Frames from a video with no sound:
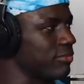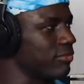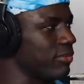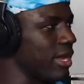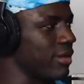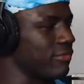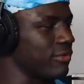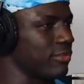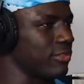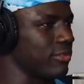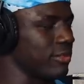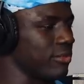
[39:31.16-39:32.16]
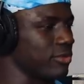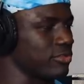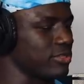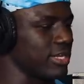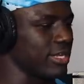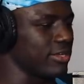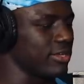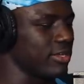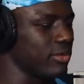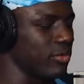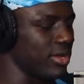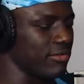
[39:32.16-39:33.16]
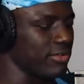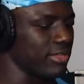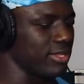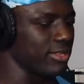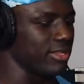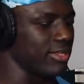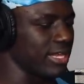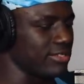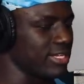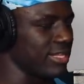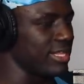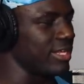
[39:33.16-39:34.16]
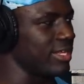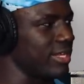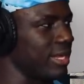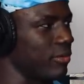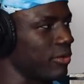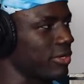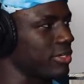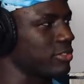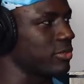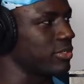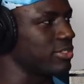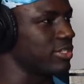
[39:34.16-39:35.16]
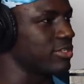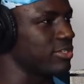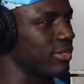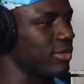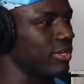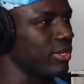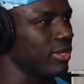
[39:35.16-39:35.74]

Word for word: or however the most, like, whatever the, the next thing that I'm working towards is. So I